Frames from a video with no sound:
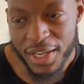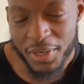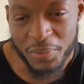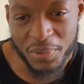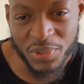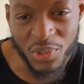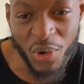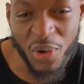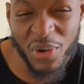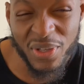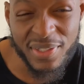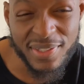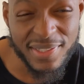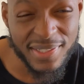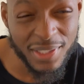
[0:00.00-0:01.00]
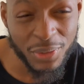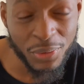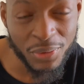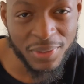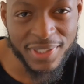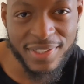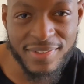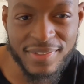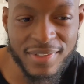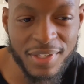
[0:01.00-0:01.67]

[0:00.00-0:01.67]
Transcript: It was on singleness.